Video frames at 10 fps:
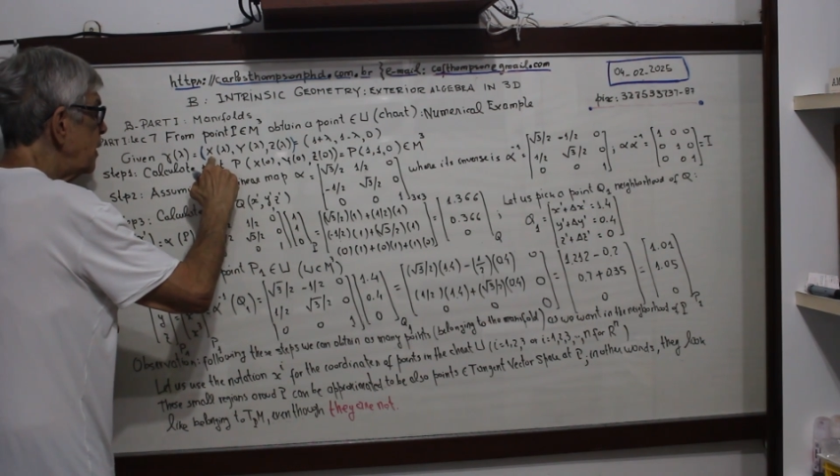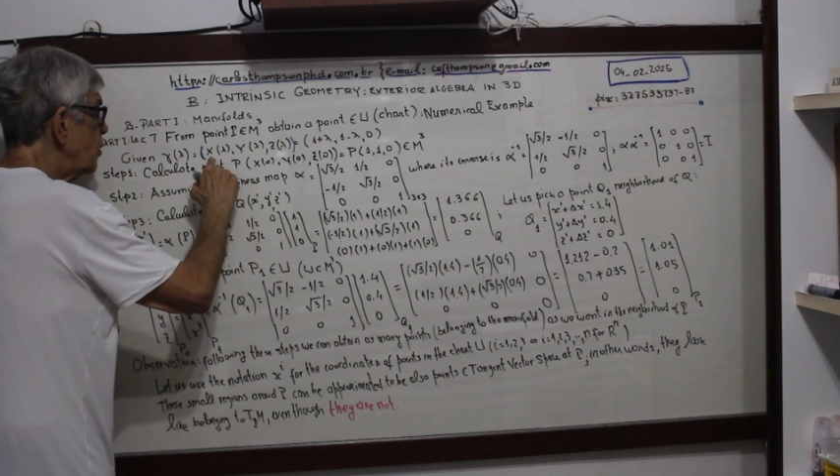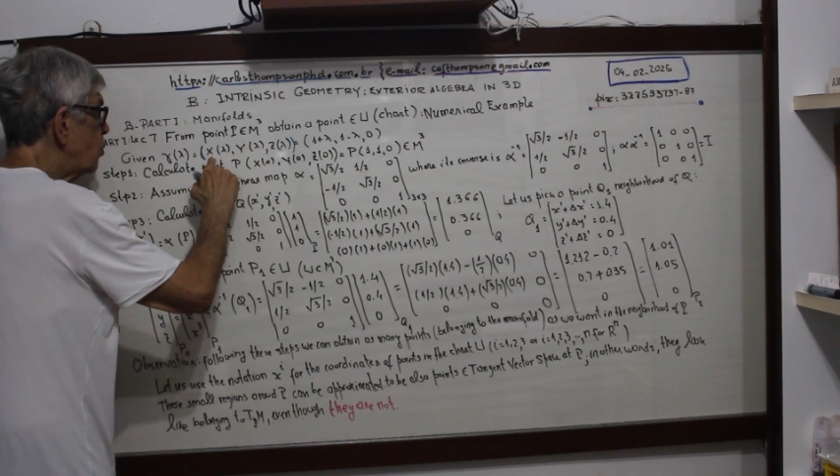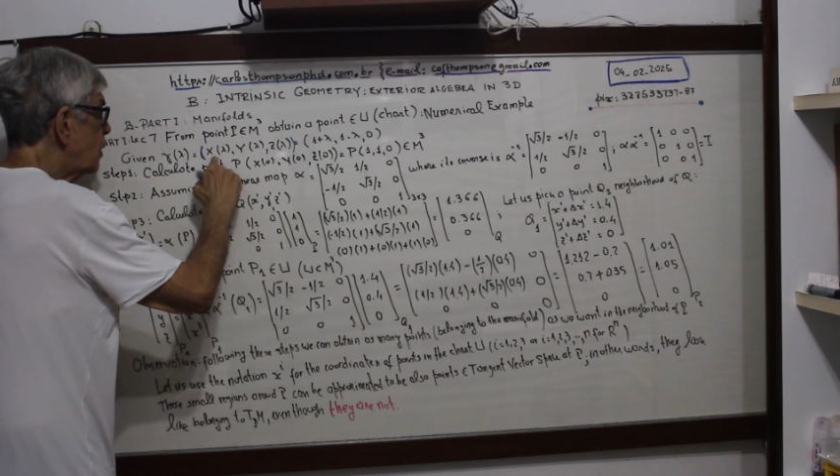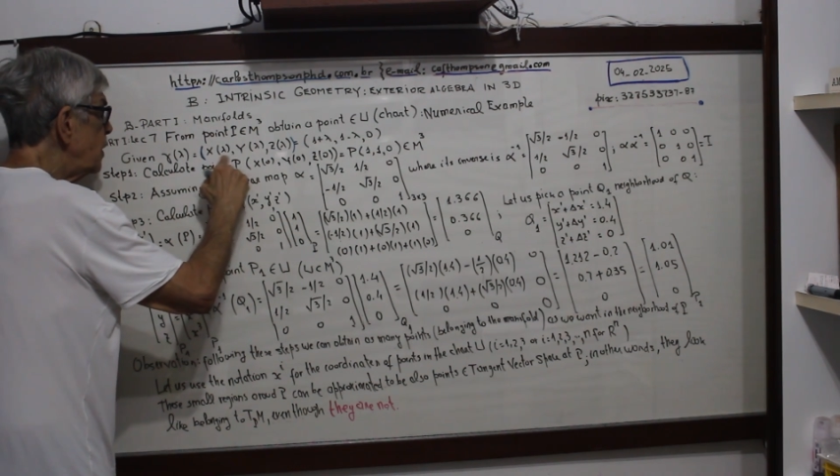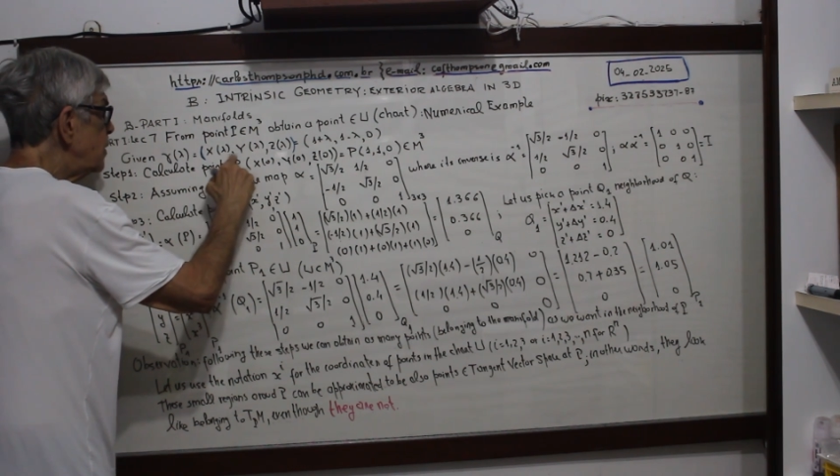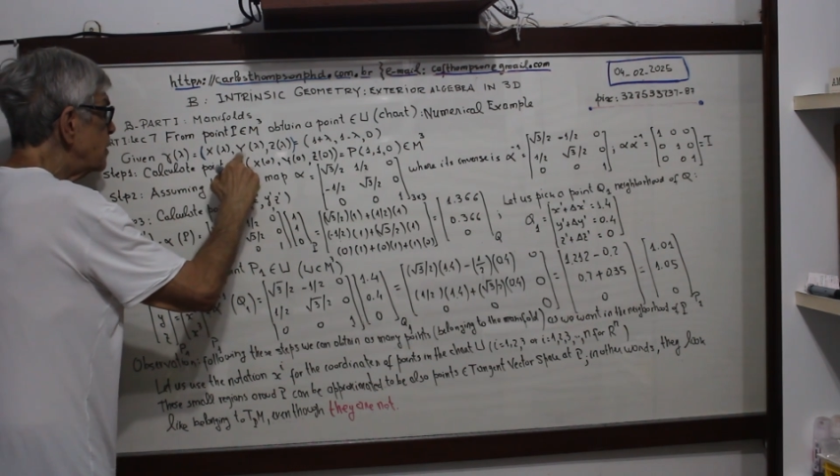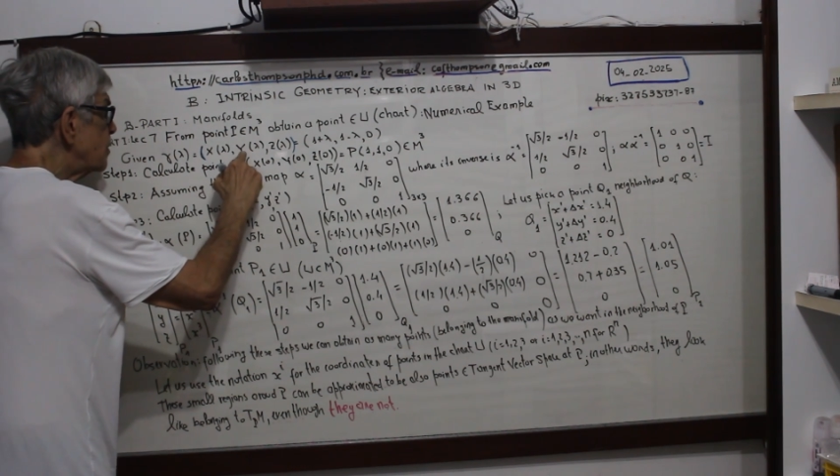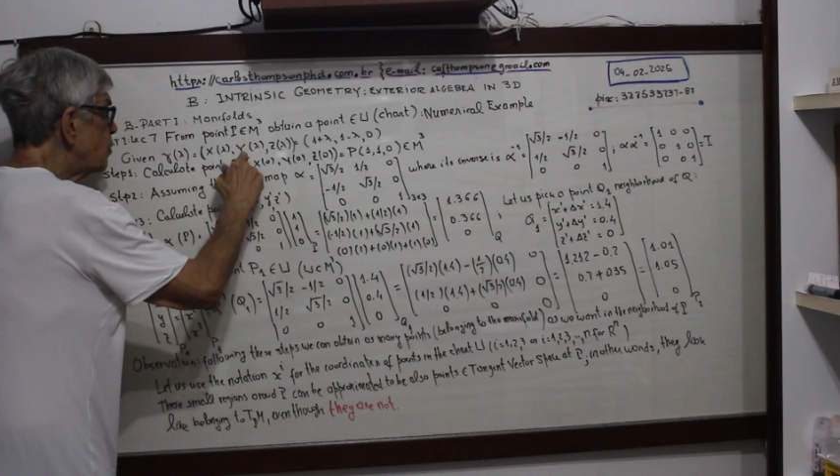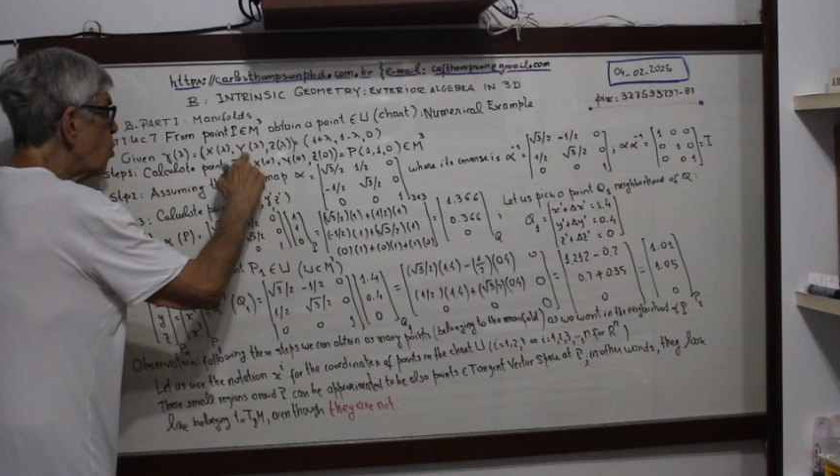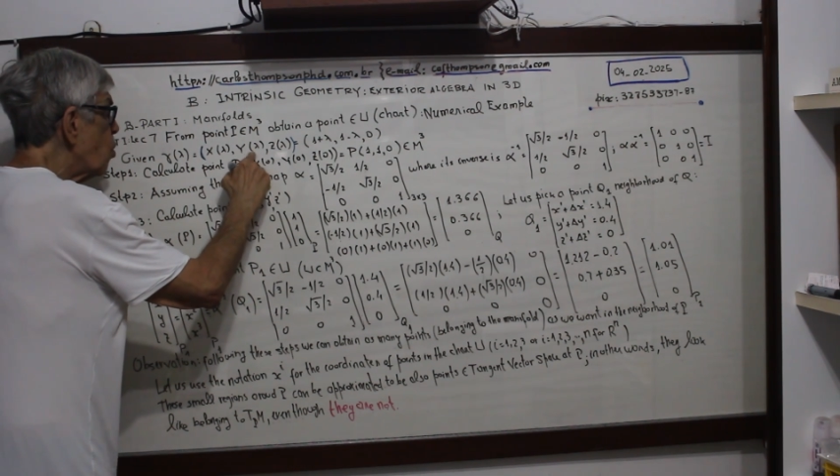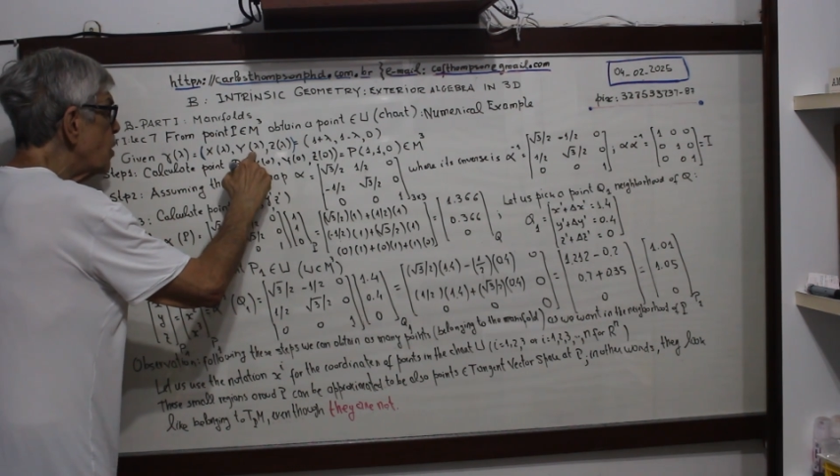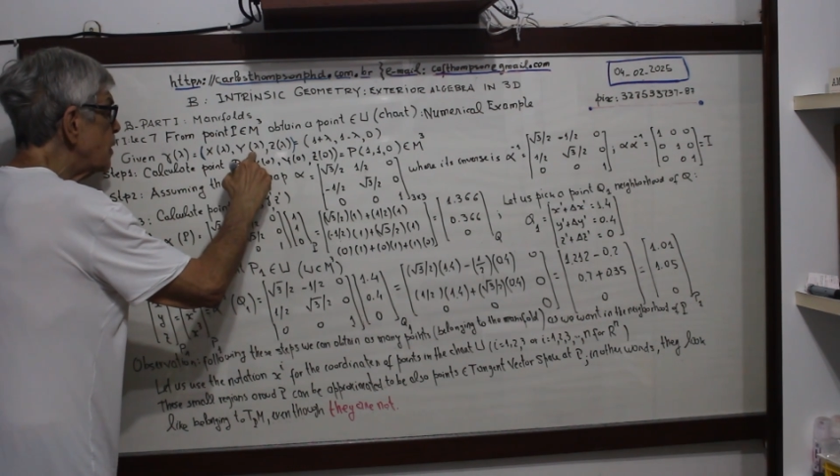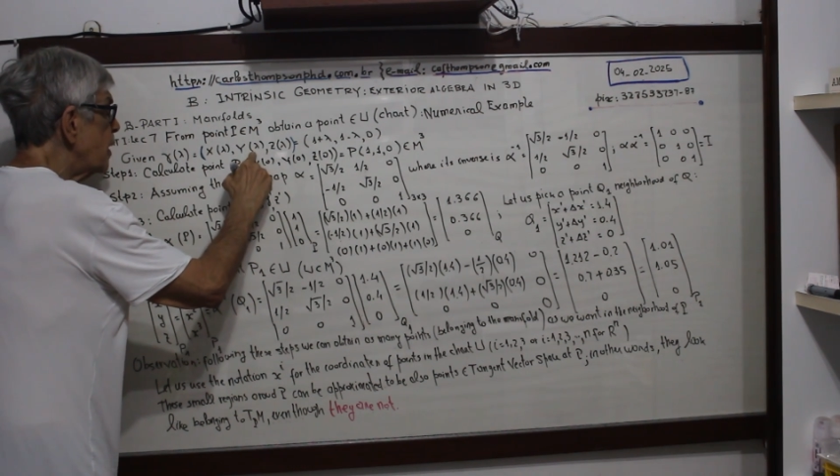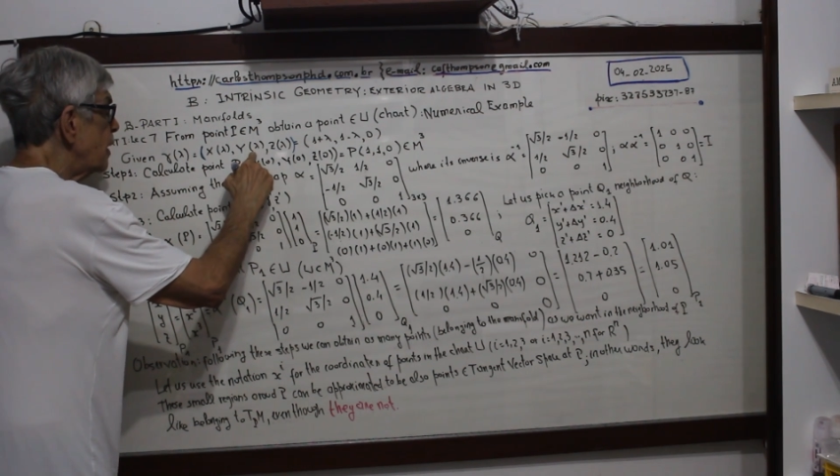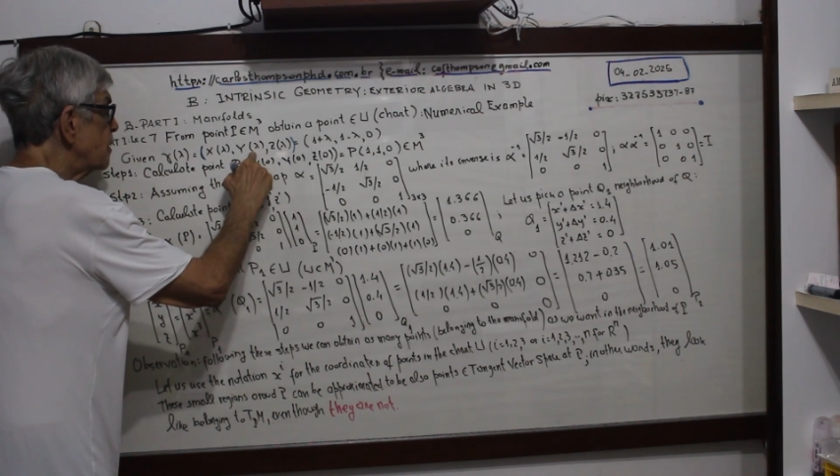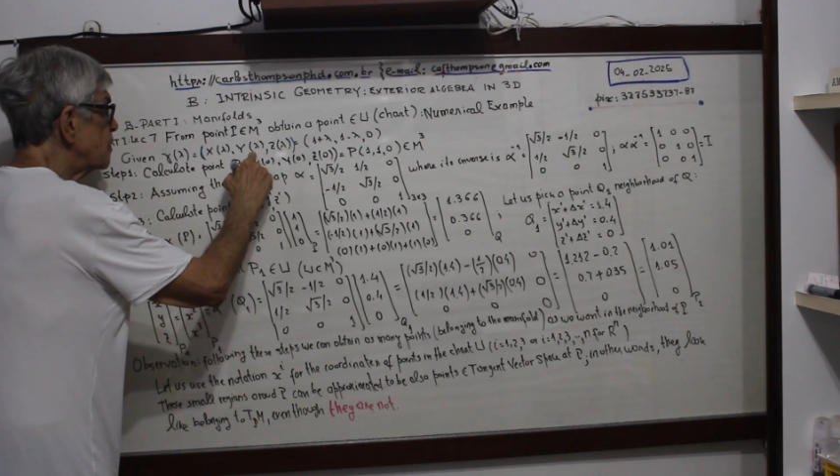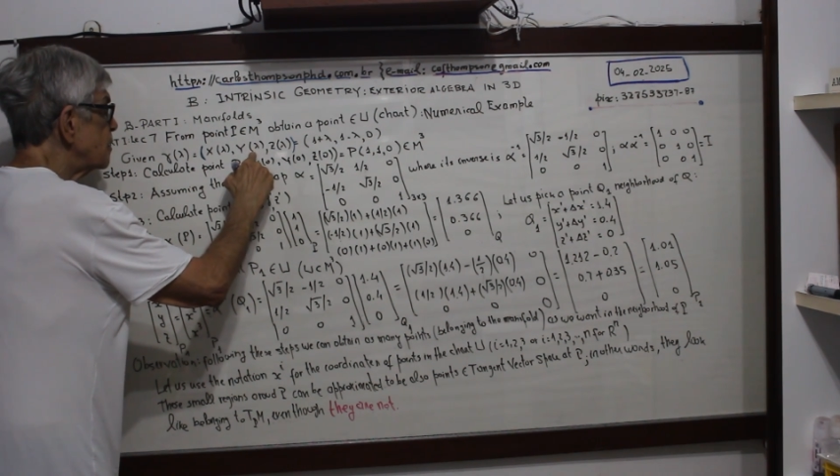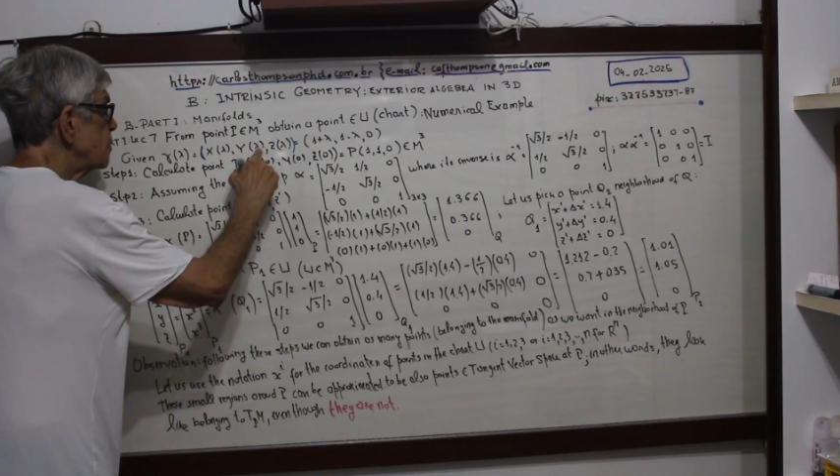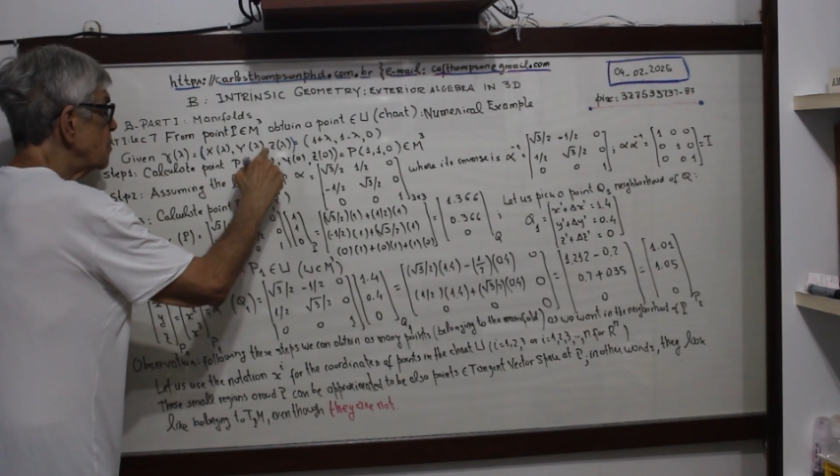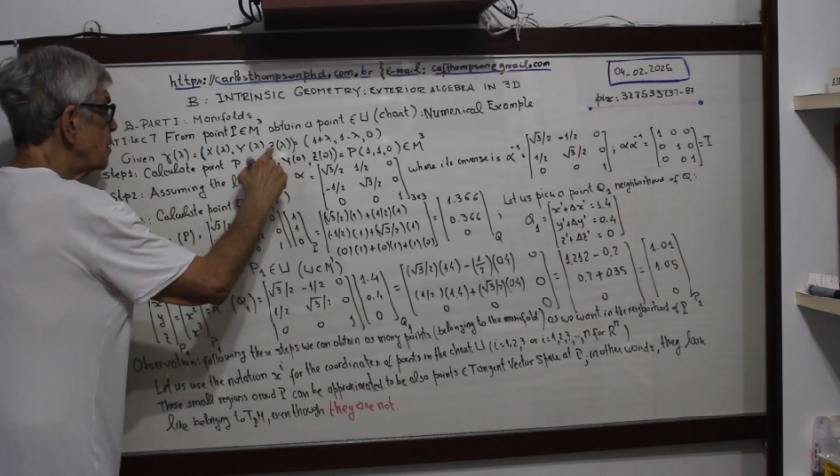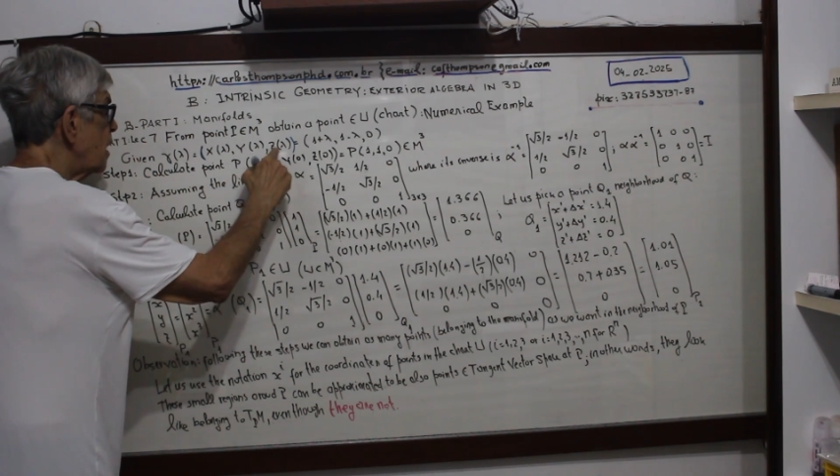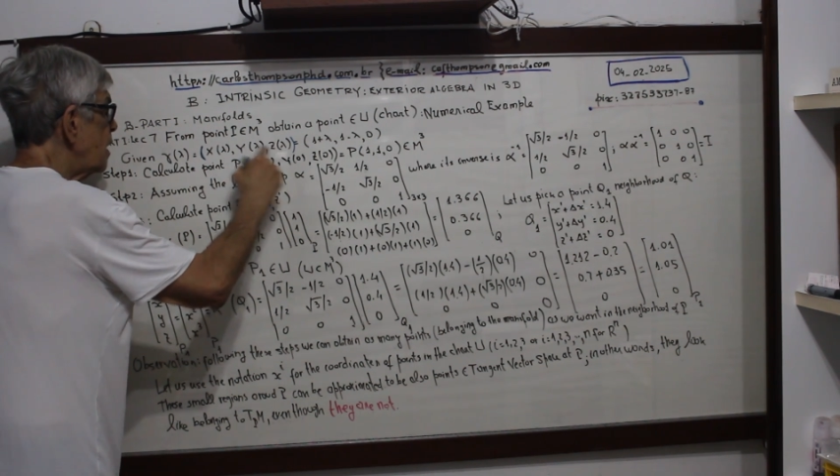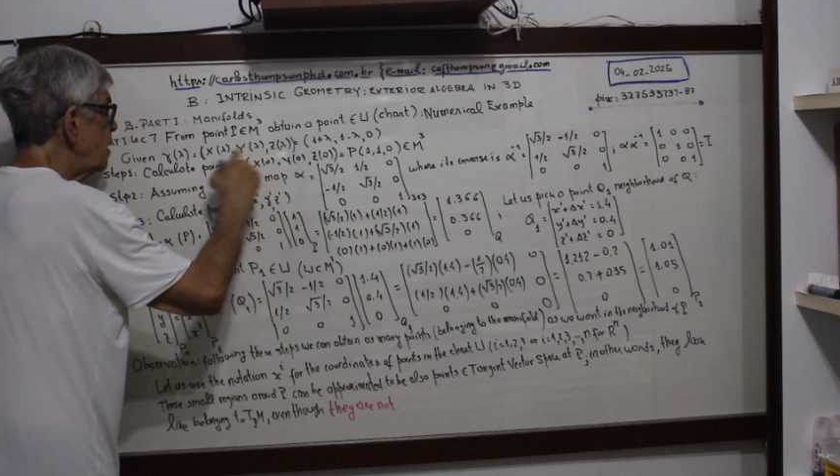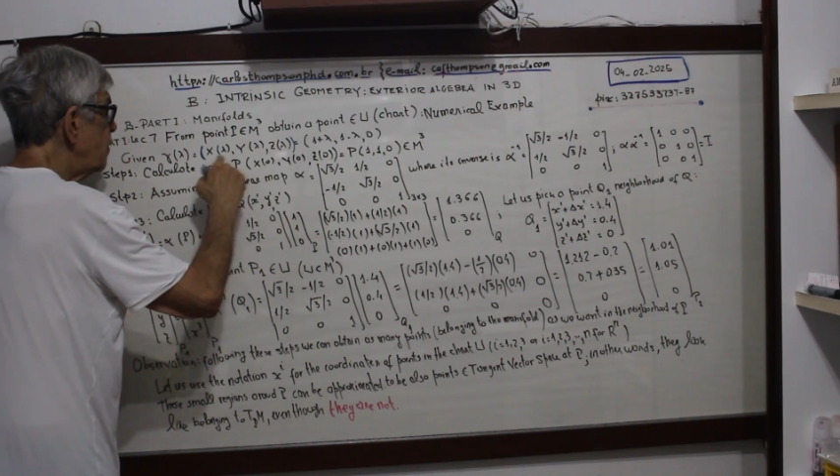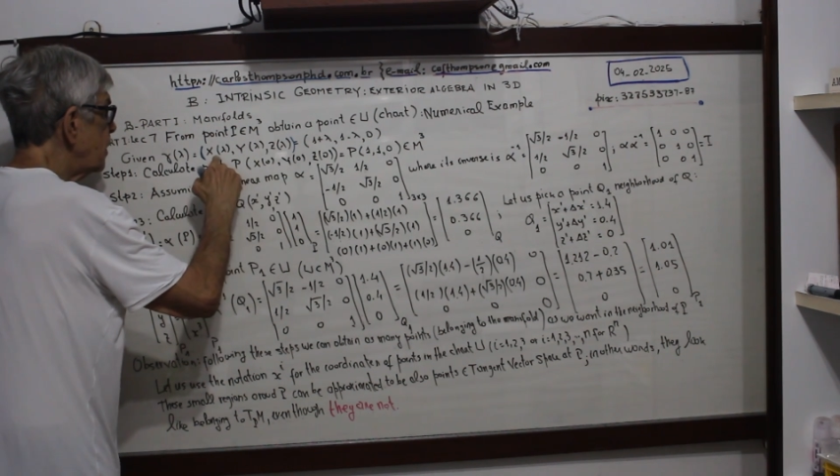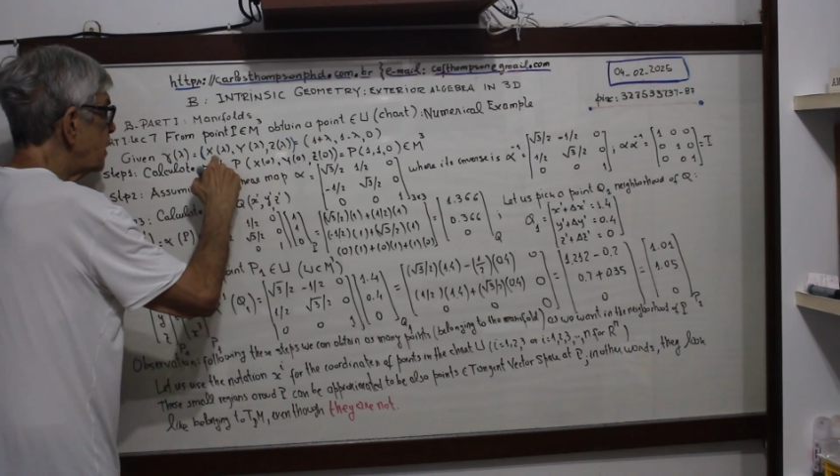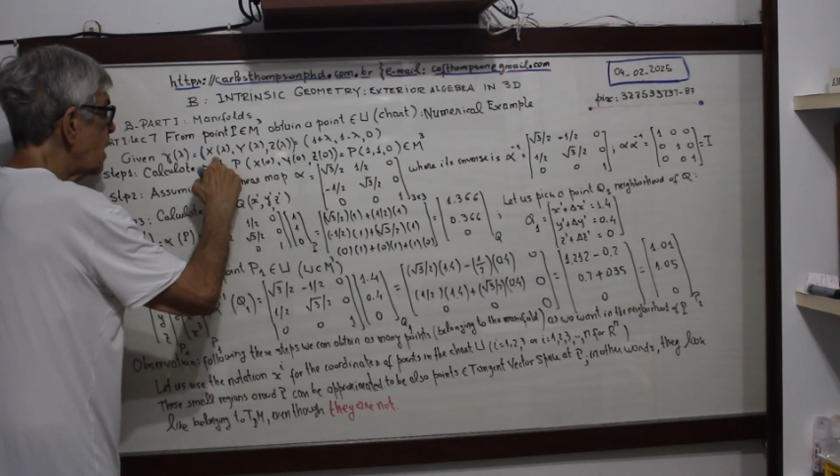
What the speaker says: Euclidean coordinates, okay?